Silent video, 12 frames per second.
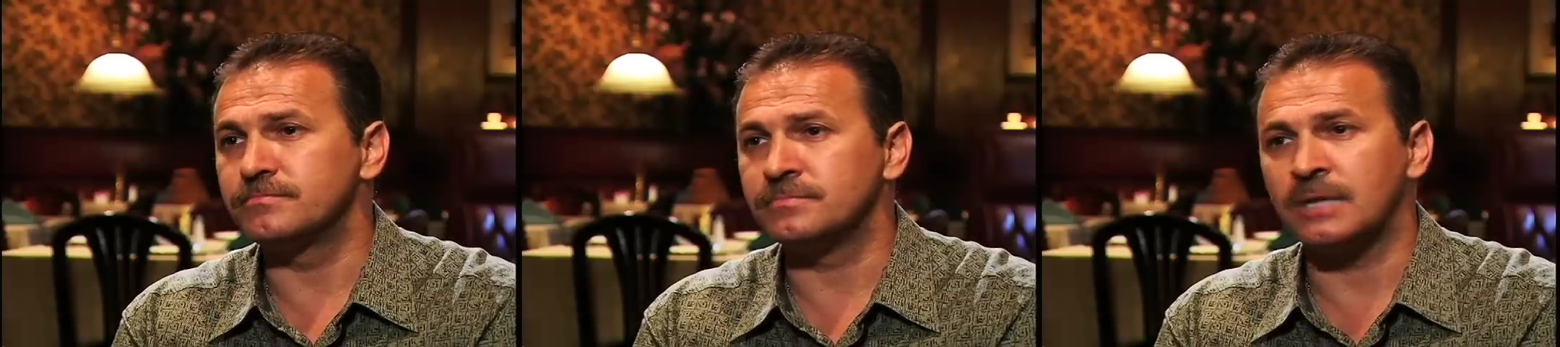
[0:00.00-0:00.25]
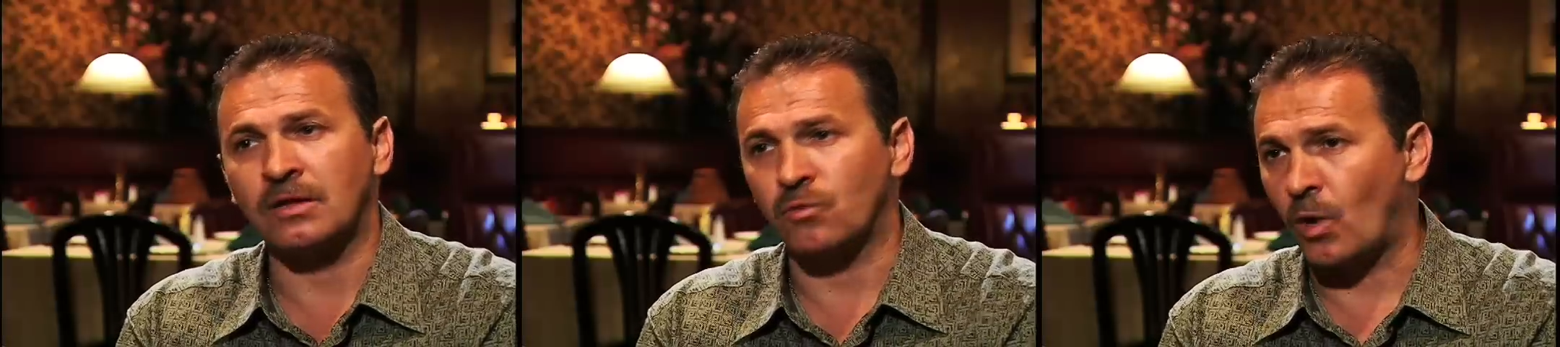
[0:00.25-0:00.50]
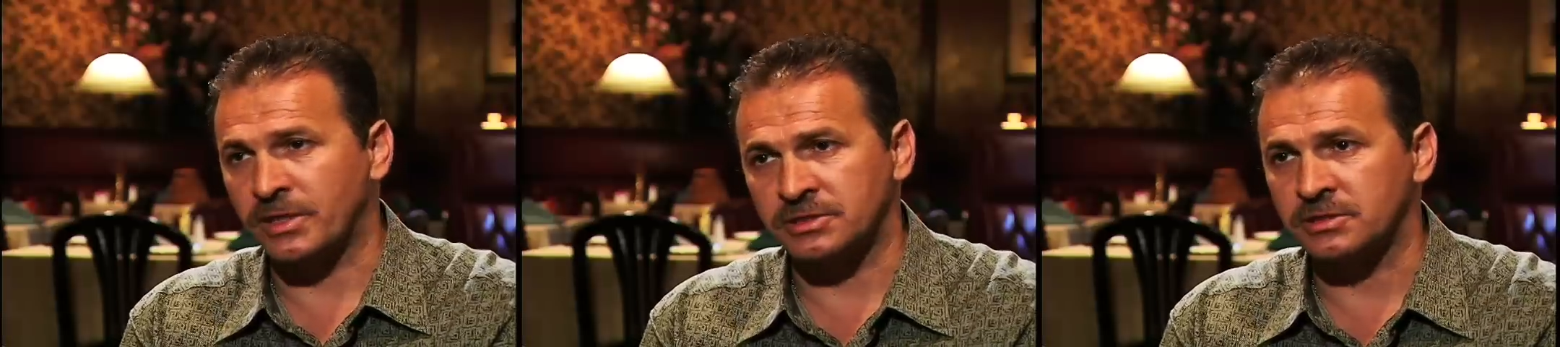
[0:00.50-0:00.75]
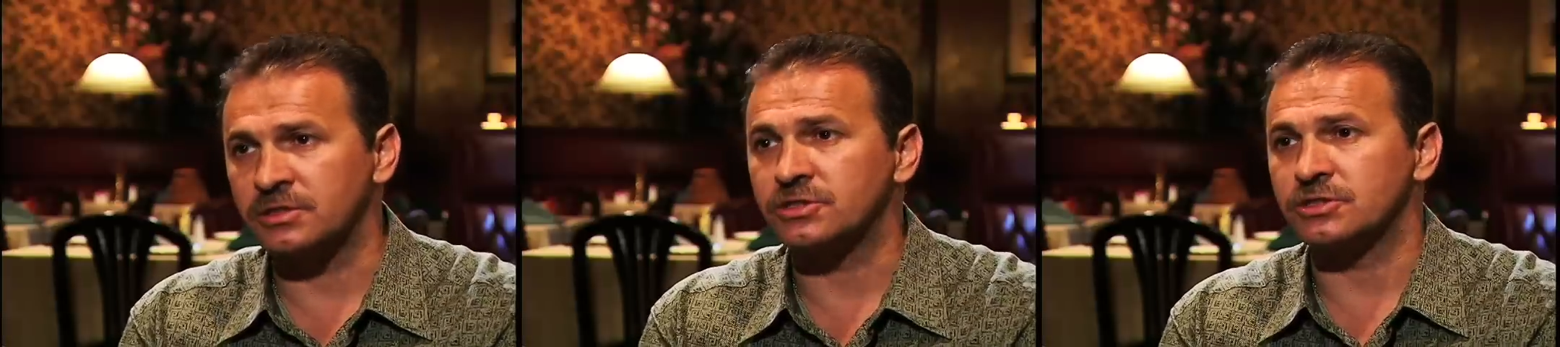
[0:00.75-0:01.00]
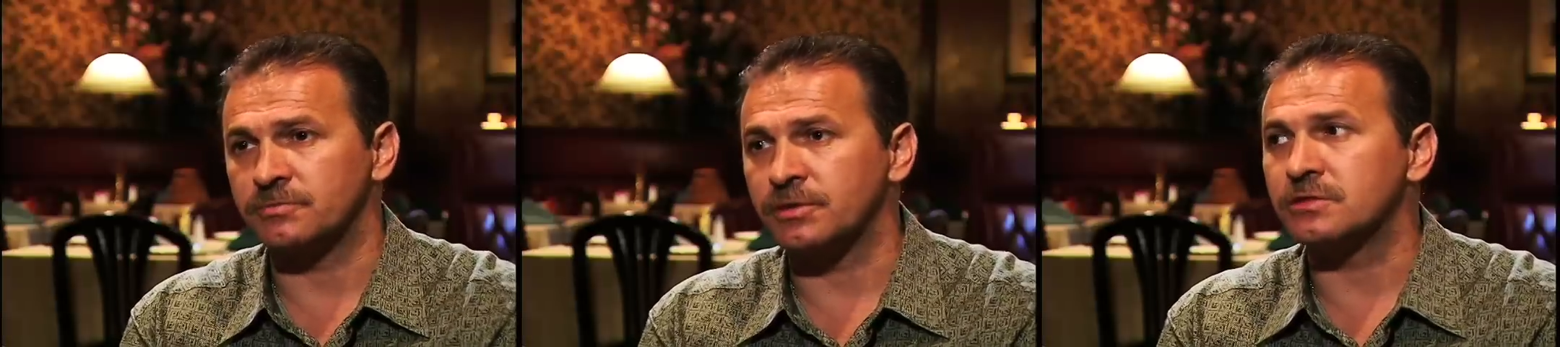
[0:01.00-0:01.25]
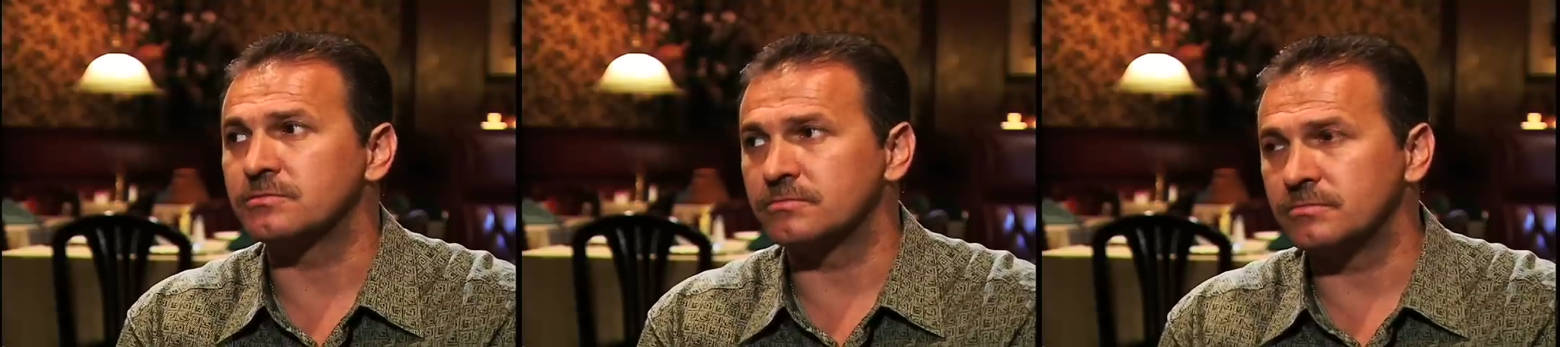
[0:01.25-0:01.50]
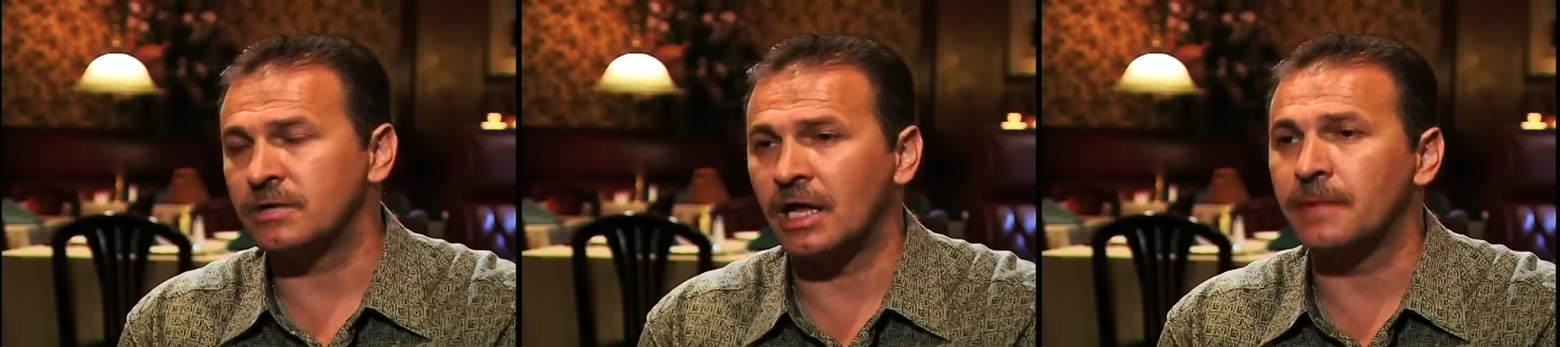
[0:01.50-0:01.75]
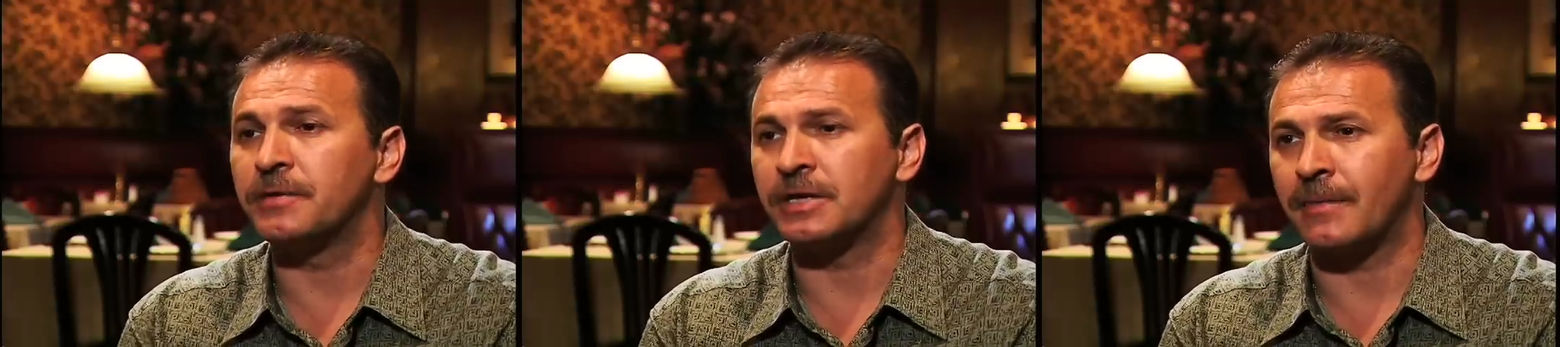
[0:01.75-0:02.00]
not washing dishes, but
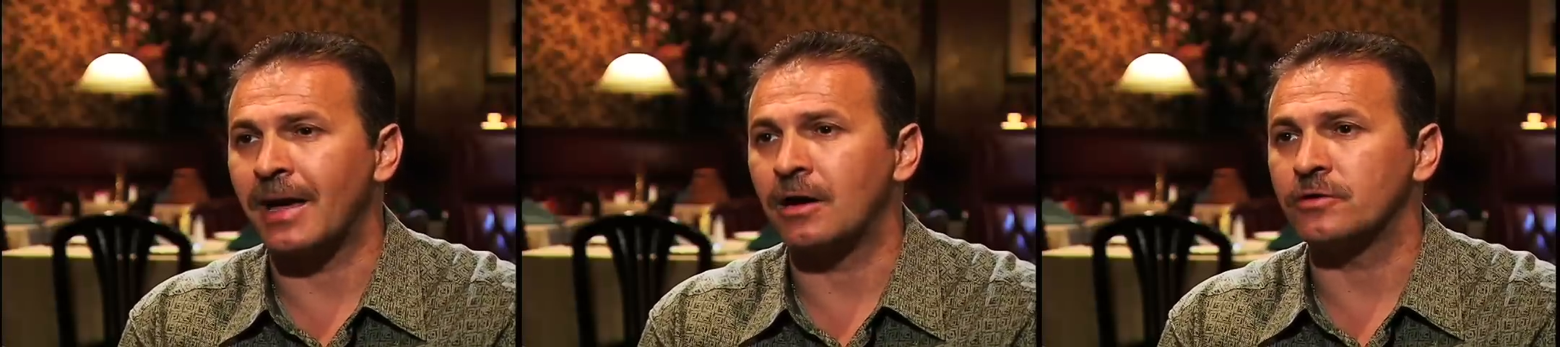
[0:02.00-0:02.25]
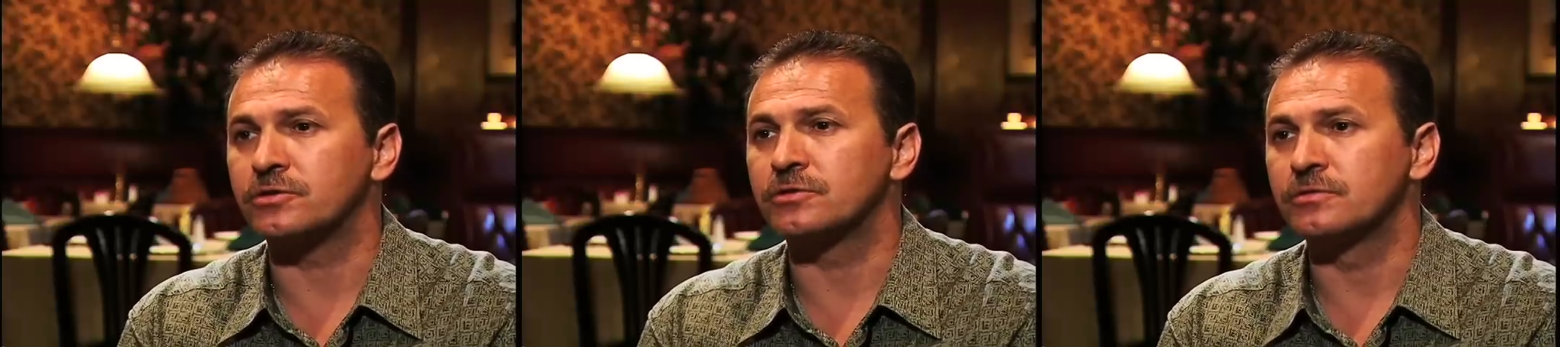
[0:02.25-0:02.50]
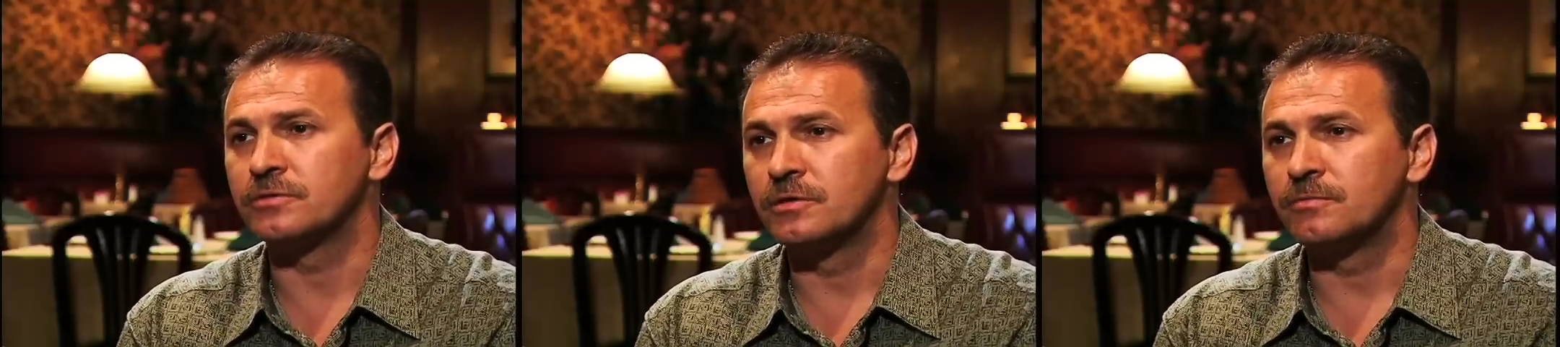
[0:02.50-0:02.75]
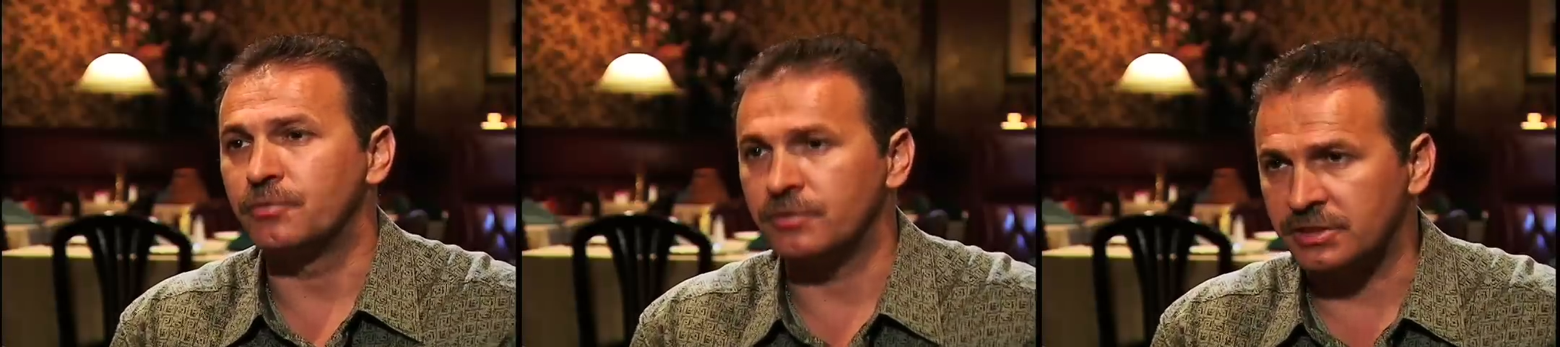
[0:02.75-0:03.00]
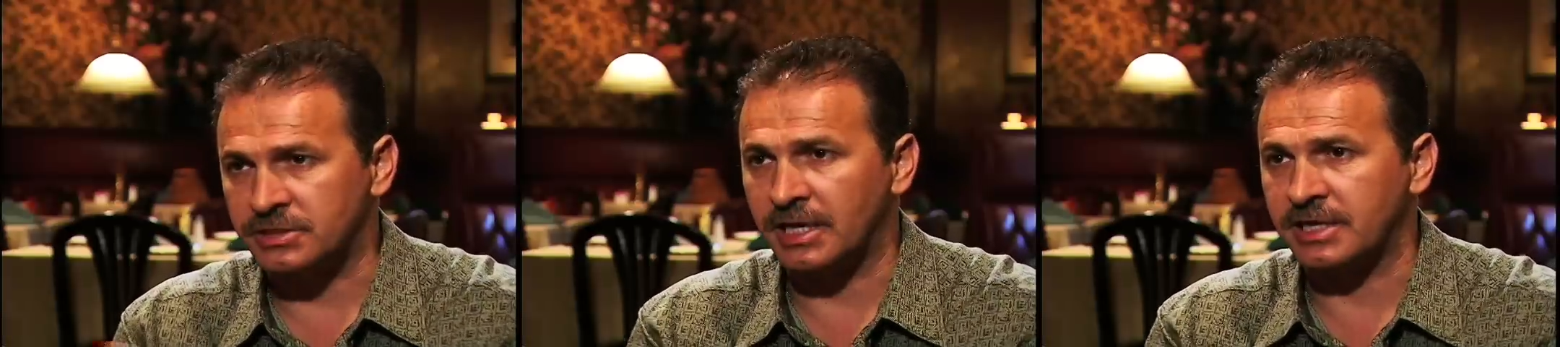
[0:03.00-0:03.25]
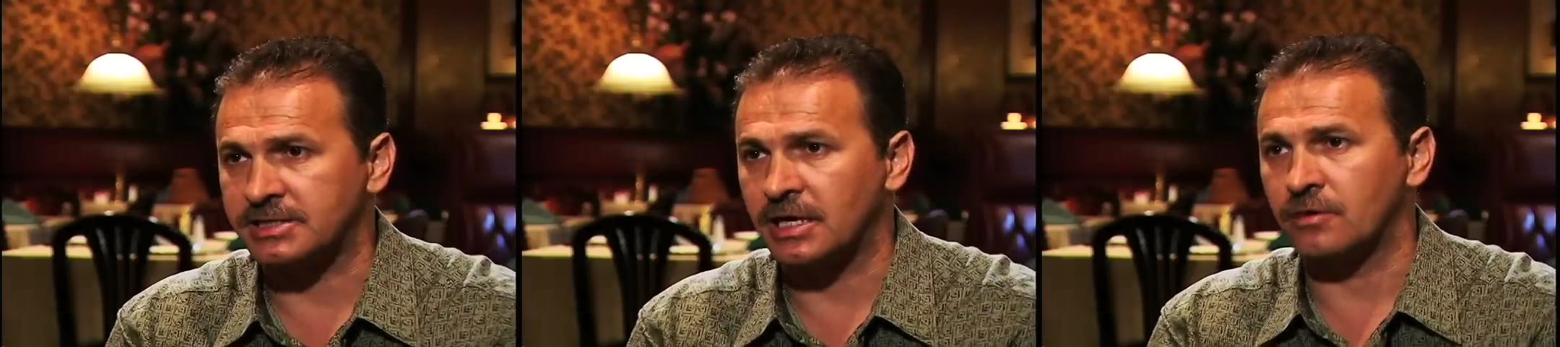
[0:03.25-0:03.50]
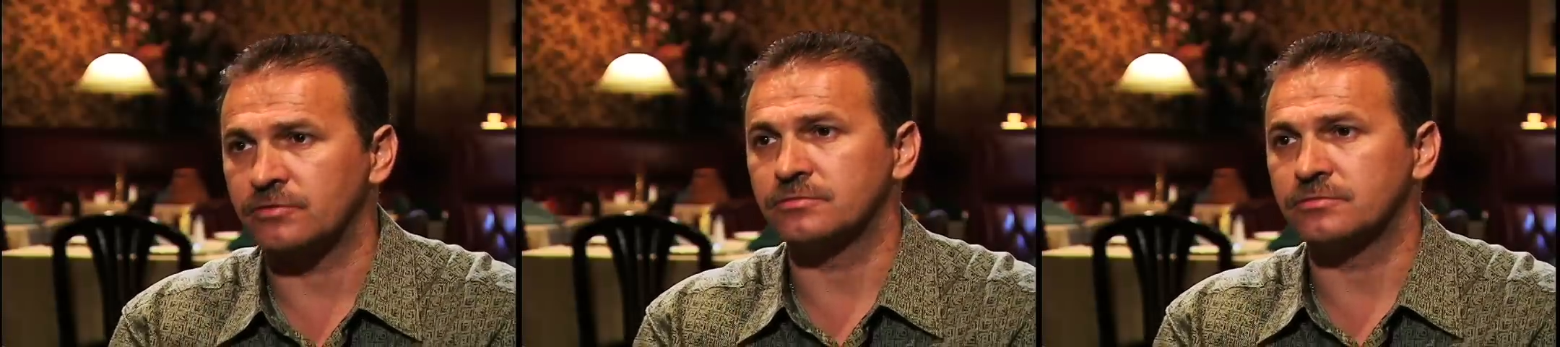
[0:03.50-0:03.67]
helping him out, putting the steaks out.